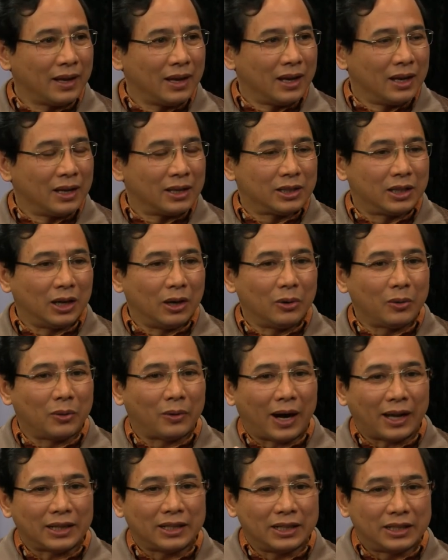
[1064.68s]
So,
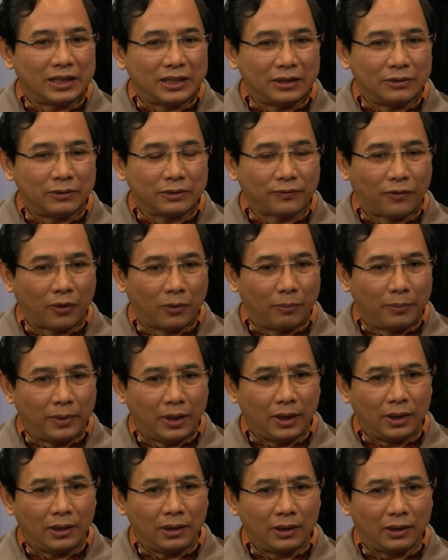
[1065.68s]
gratitude for
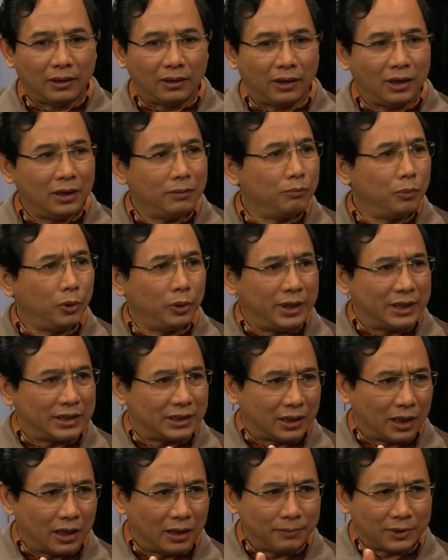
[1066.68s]
me in Buddhist
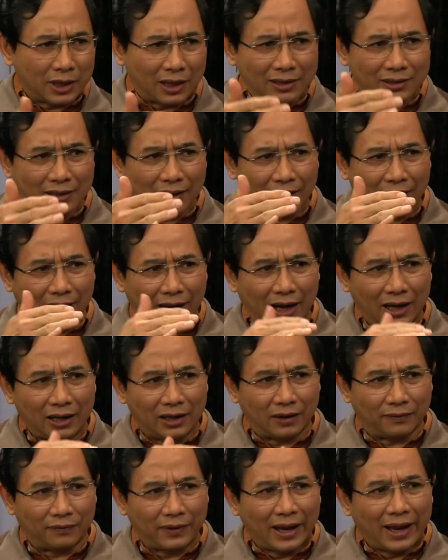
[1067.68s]
terms is a kind
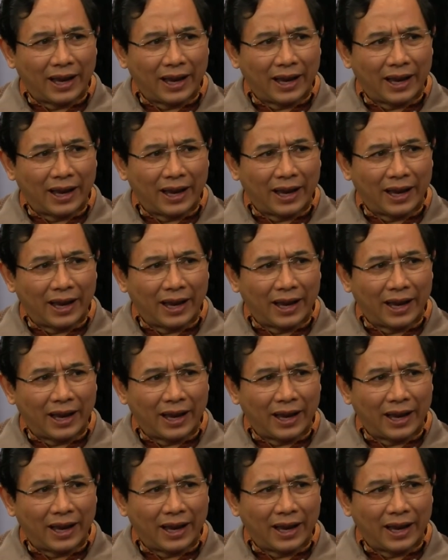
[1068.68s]
of